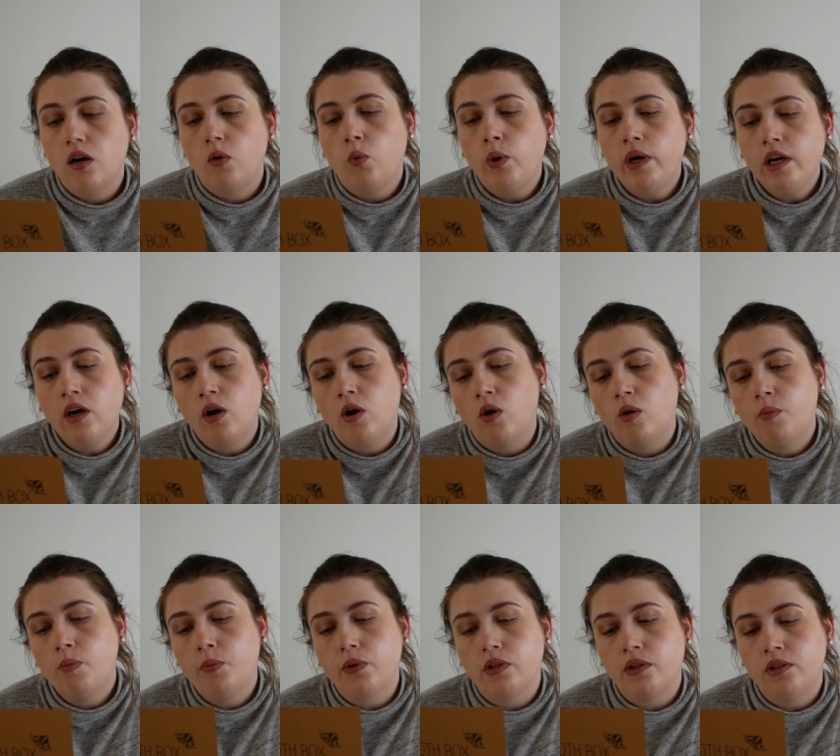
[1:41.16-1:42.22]
We
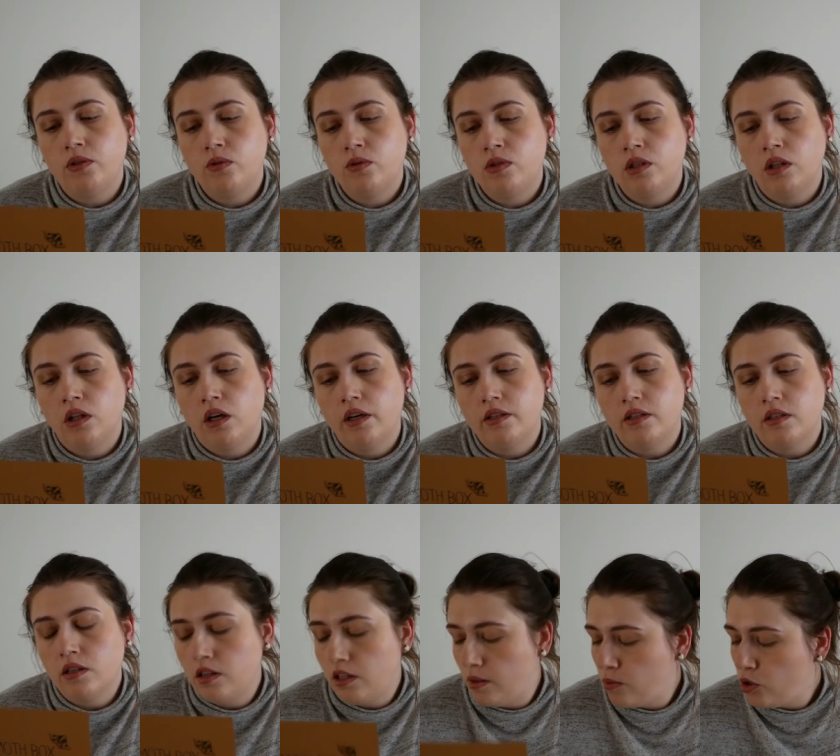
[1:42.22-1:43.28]
hope you delight
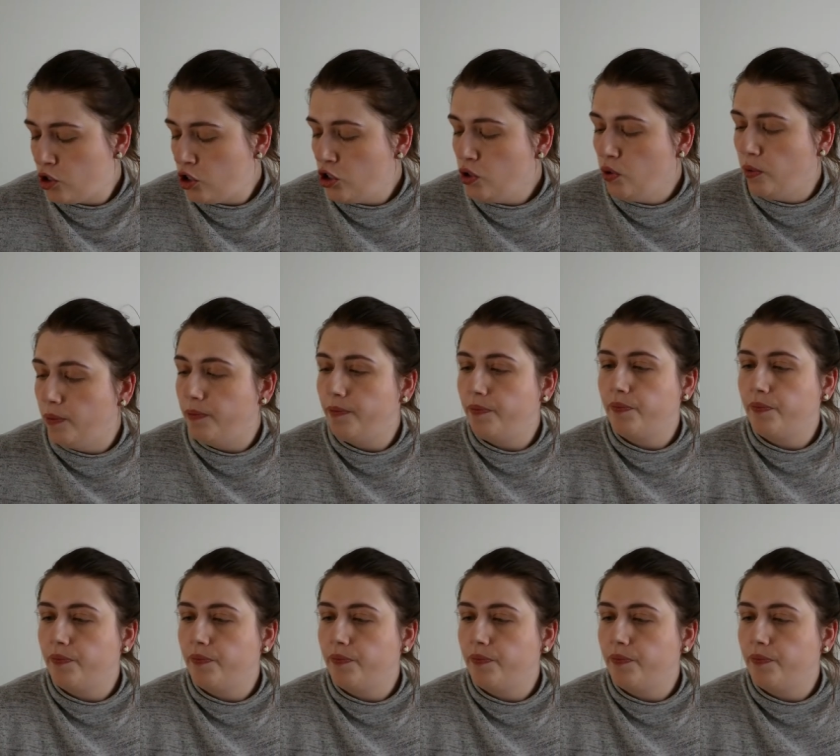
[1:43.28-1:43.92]
in them too.